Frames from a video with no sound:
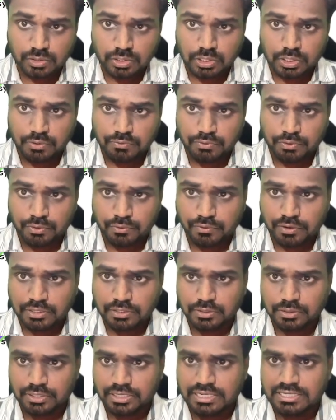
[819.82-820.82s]
if you
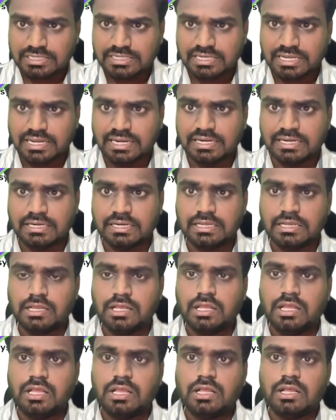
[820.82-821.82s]
want to understand
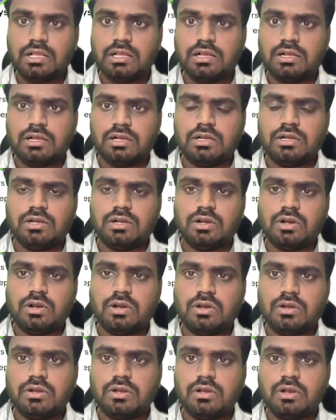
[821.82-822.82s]
uh,
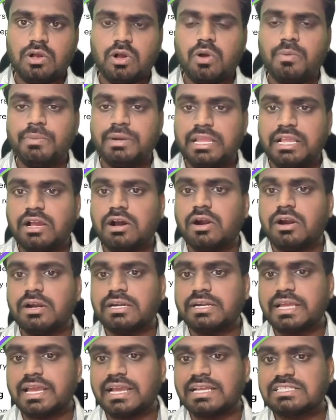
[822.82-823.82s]
how many
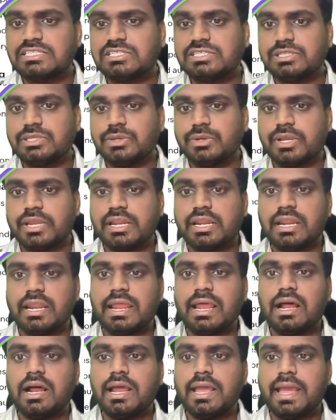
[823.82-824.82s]
contacts you can
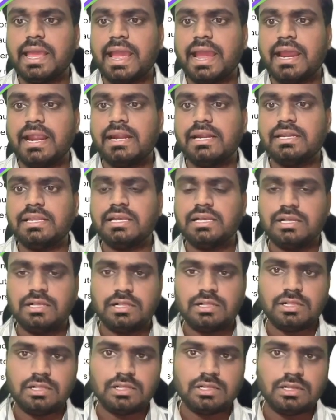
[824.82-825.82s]
add
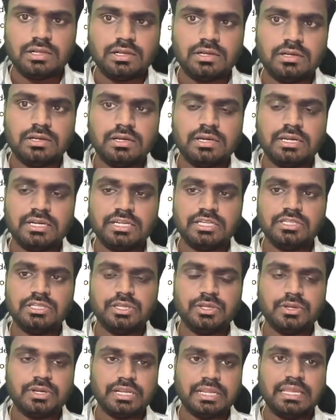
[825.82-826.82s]
under
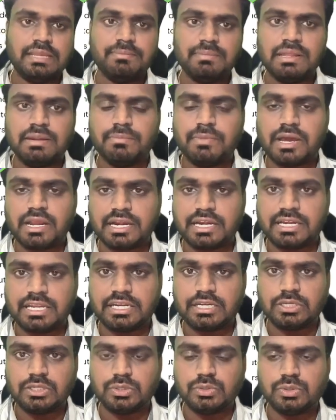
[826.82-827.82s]
your email
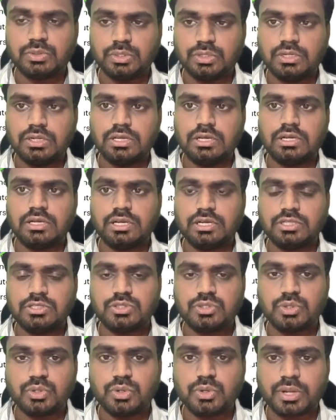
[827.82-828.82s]
marketing tool,
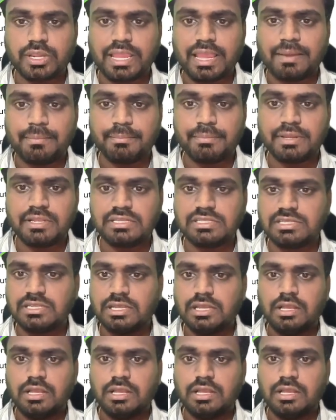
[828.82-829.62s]
Zoho campaigns,